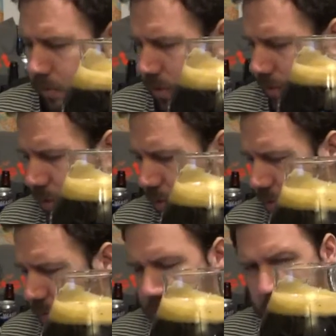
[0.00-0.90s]
If you
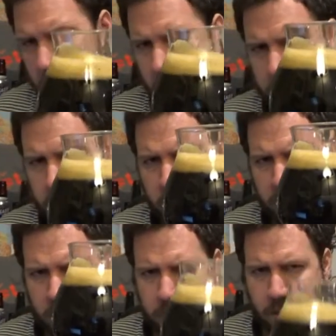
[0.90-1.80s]
have. Like two
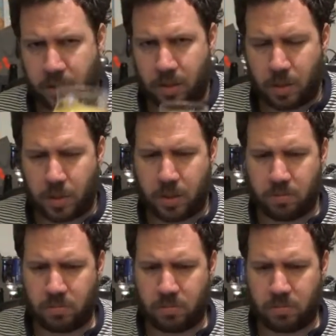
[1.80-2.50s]
thirds of this, you're gonna be,